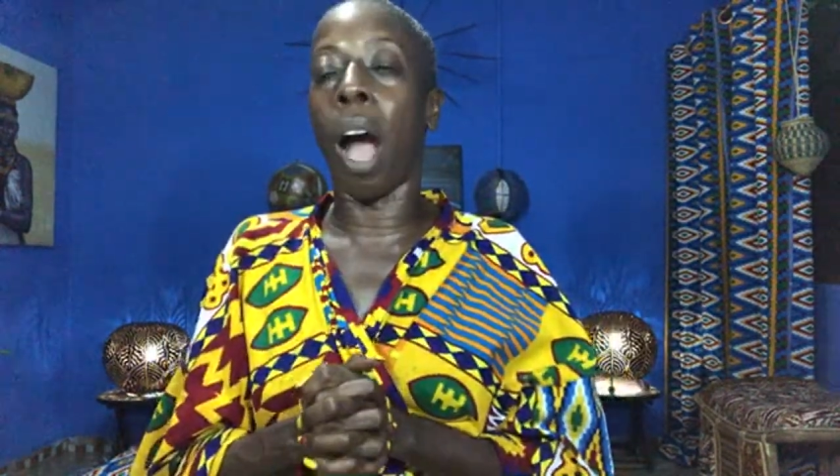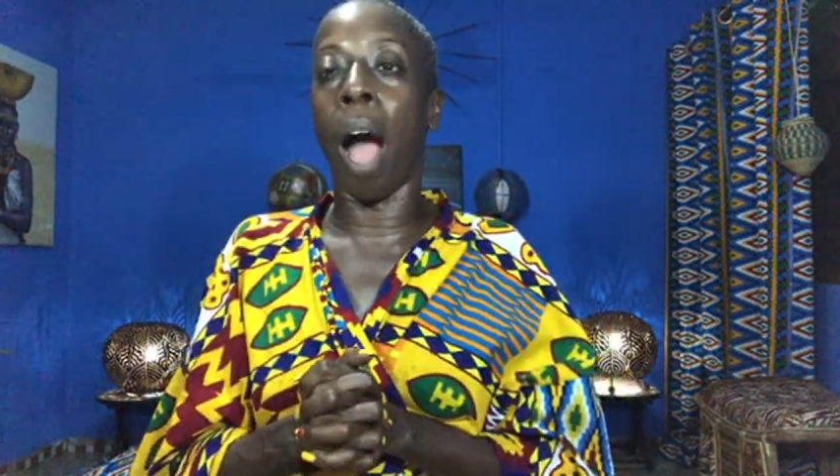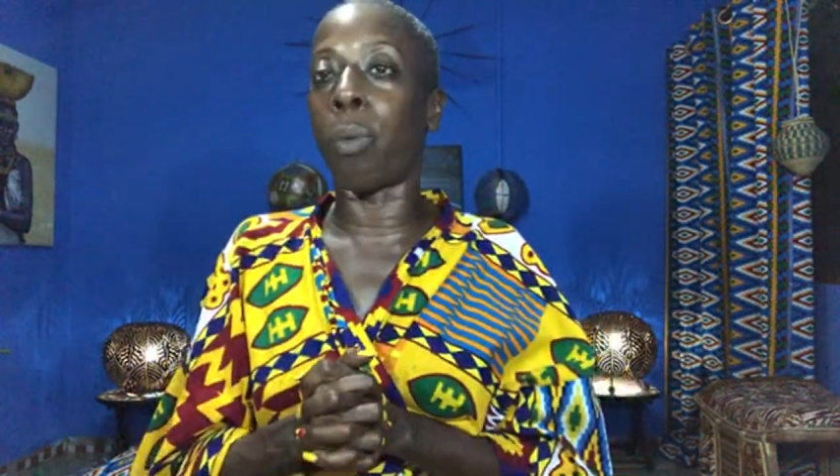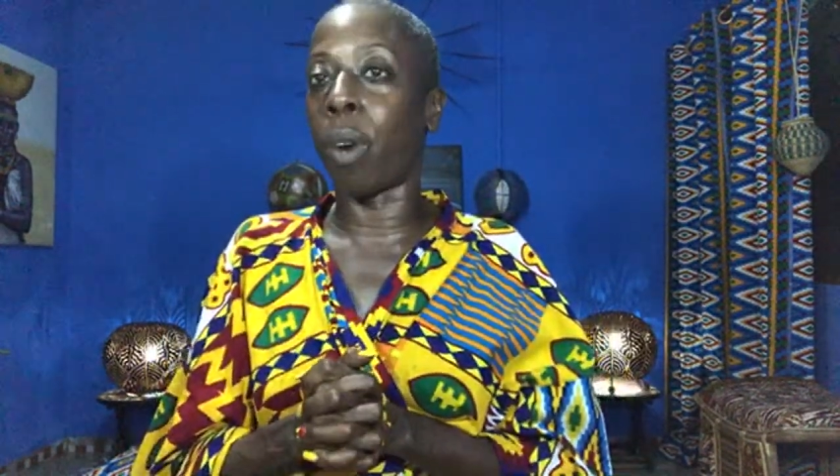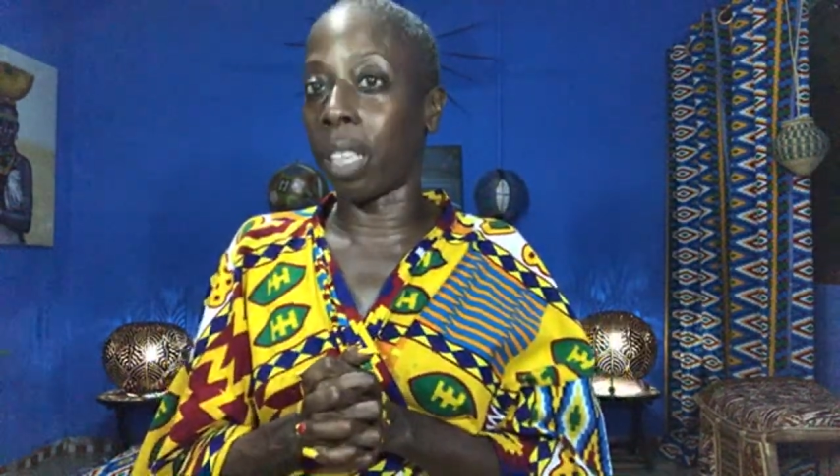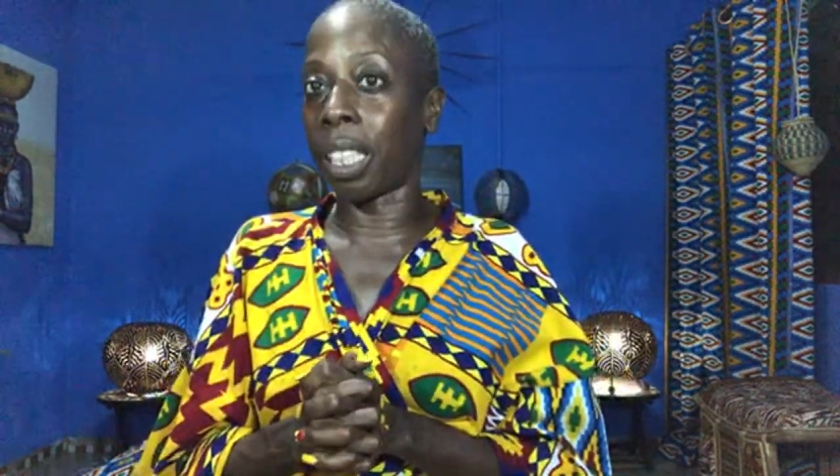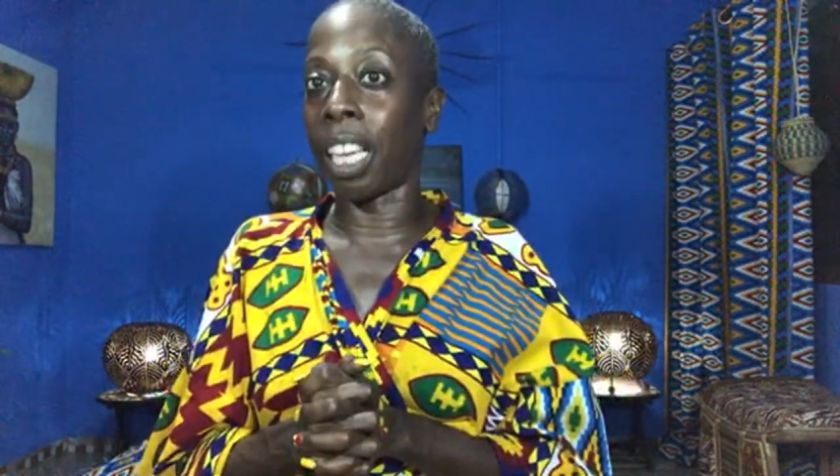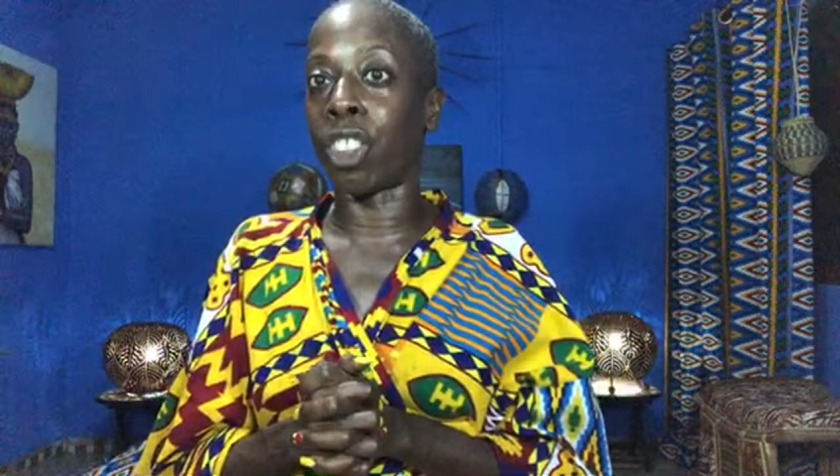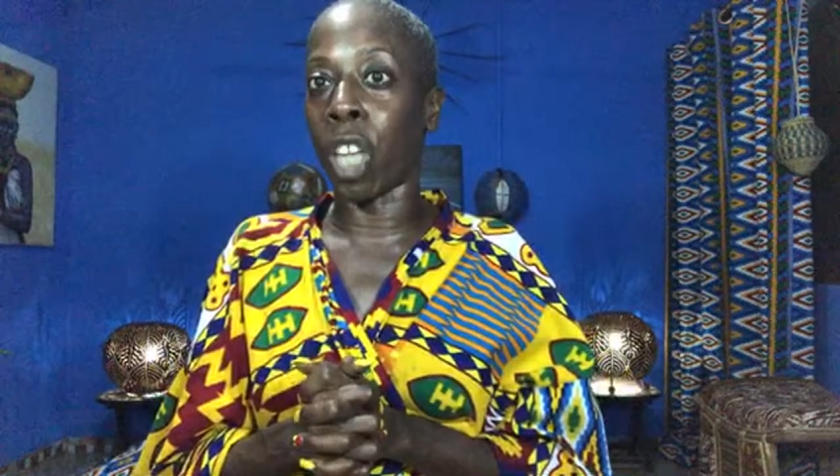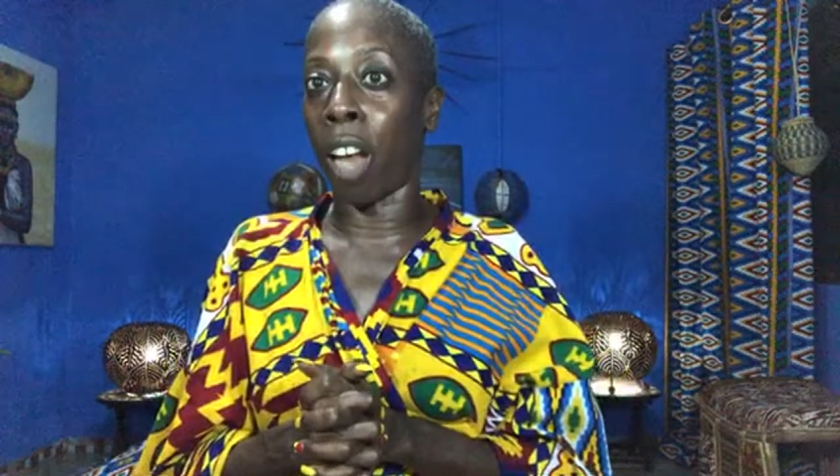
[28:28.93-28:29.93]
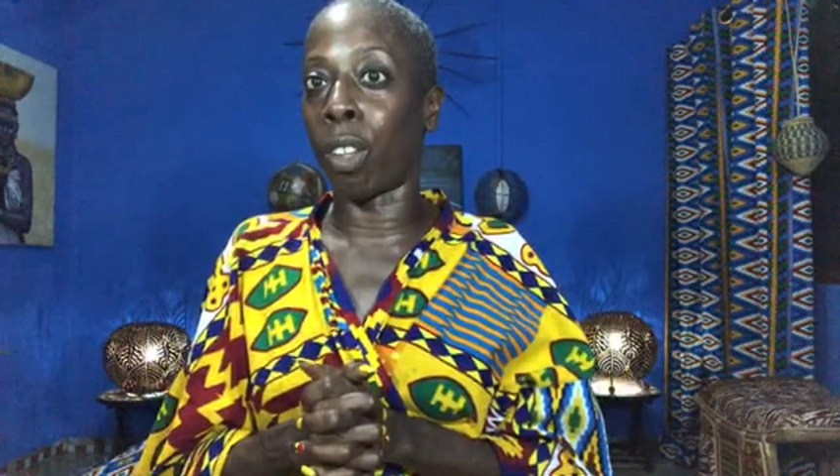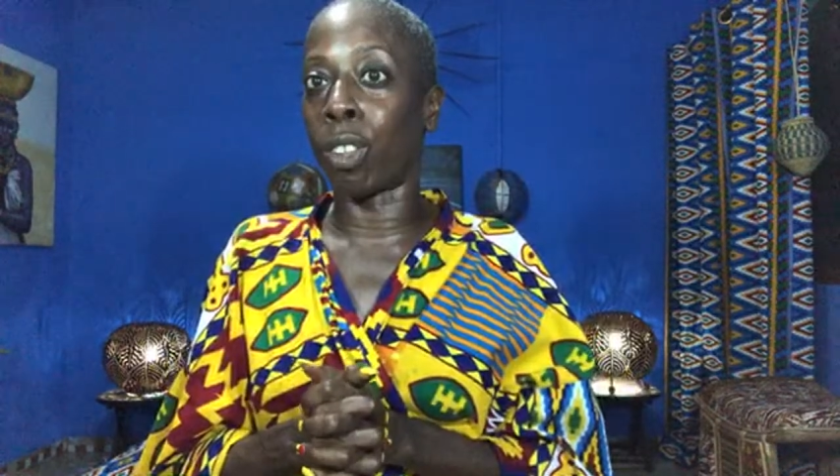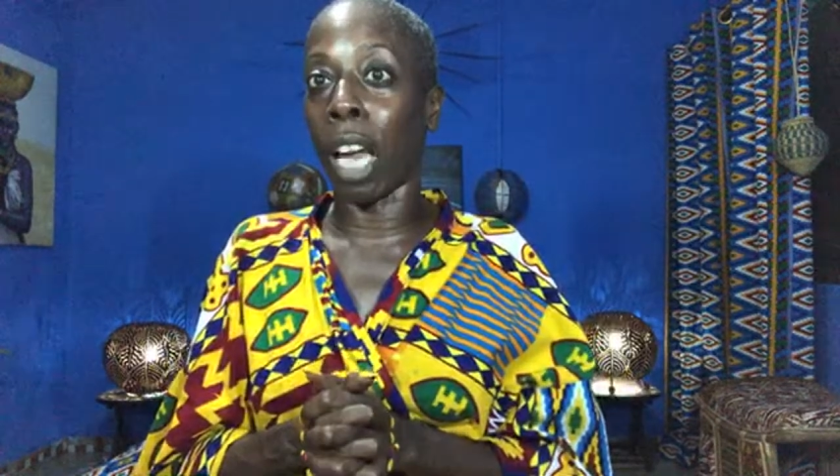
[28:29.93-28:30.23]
I wanted that challenge.